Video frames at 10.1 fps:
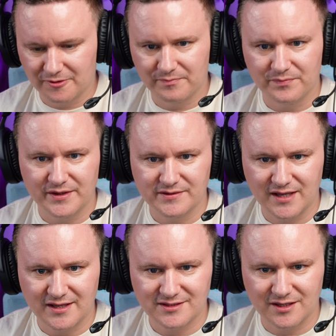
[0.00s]
Is
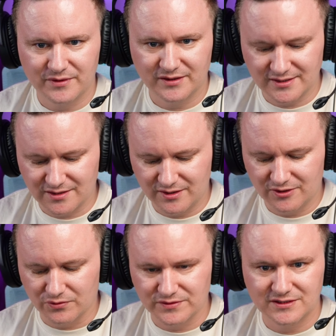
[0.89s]
that something that's a thing,
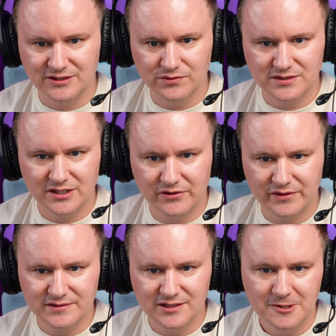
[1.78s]
or Steel
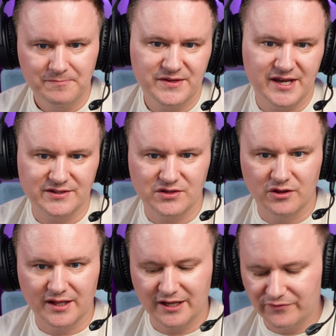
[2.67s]
Series? Yeah, so
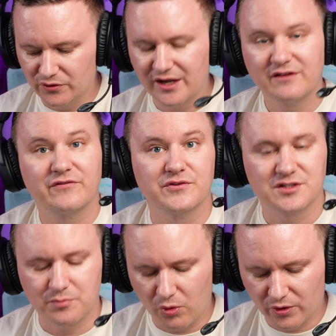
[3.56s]
like if your headphones
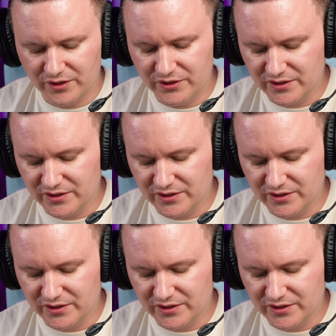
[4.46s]
support it, you can